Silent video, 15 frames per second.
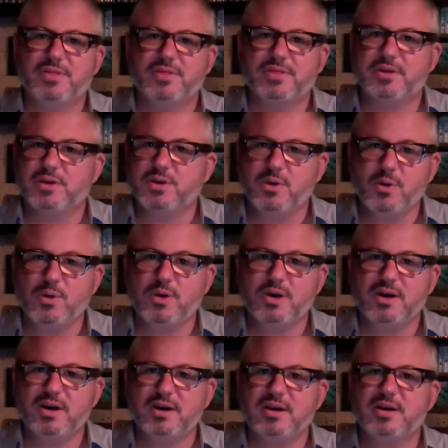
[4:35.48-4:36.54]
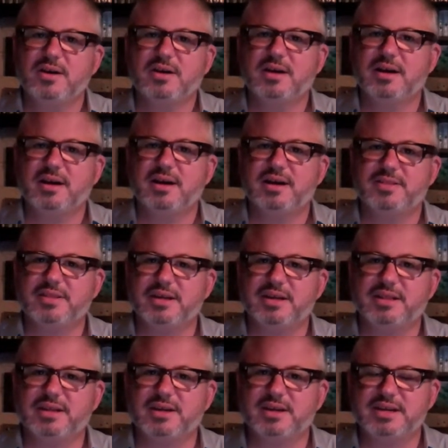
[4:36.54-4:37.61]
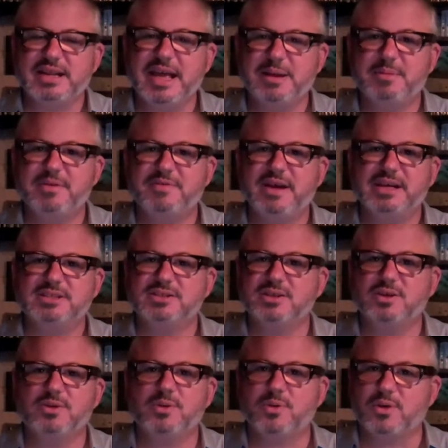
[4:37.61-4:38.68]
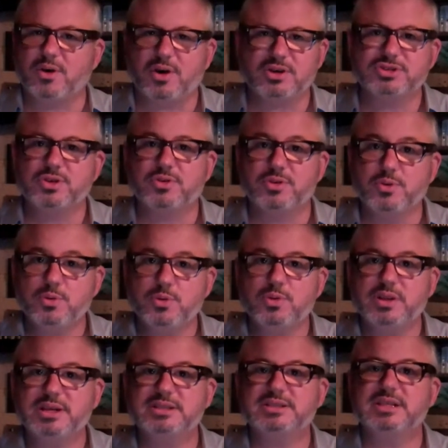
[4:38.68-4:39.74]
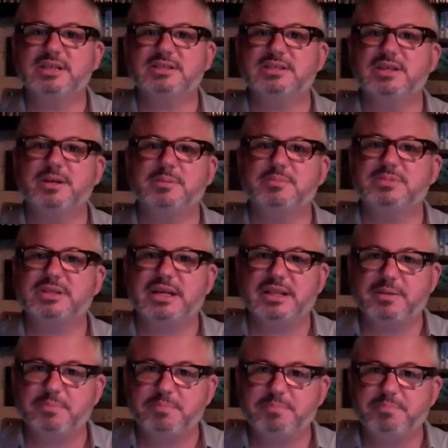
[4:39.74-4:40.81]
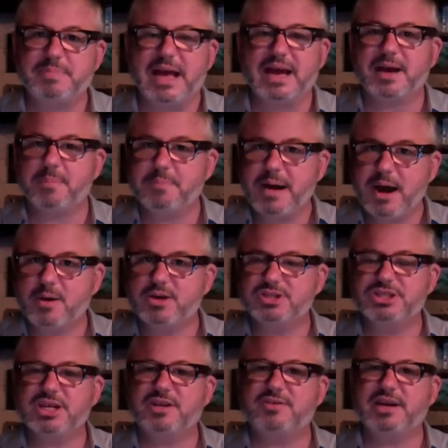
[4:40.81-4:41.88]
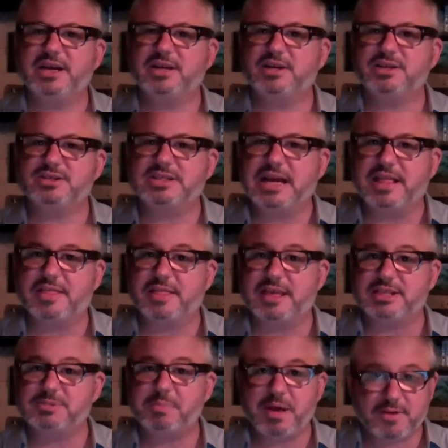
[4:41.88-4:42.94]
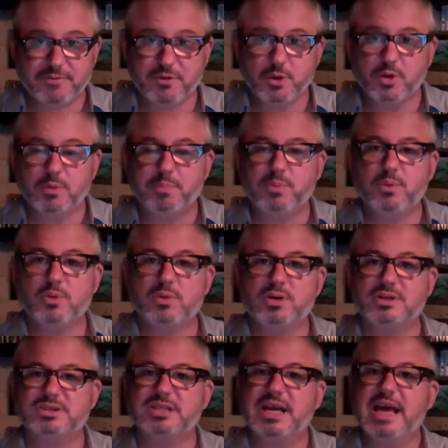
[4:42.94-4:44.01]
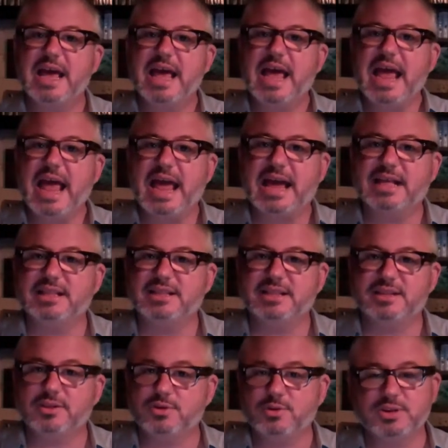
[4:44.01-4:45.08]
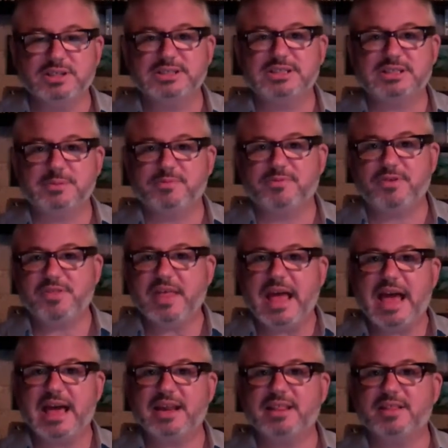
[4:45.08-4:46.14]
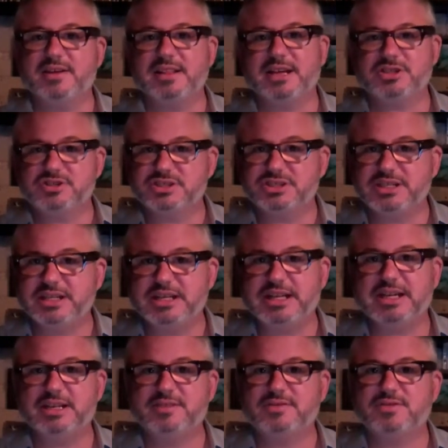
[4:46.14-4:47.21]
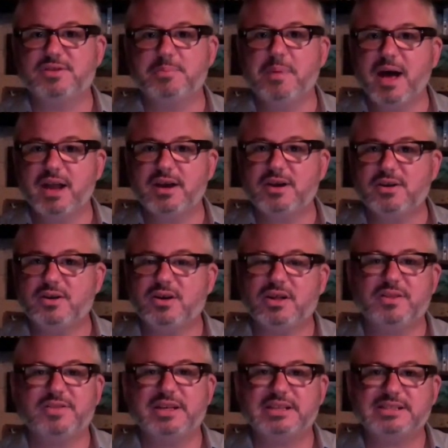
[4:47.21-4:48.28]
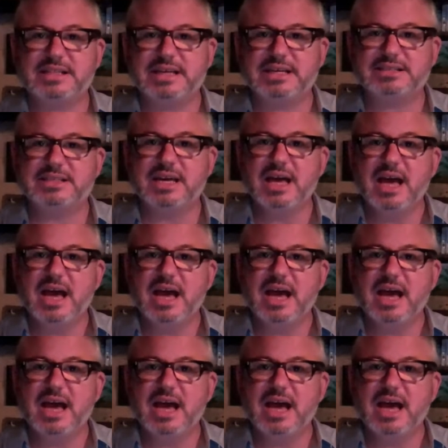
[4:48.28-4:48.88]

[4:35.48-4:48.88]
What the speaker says: the core, the containment vessel, or also the cooling systems and the backup power generators and the spent fuel pools and the cooling system for that and the electricity needed to monitor all of these things.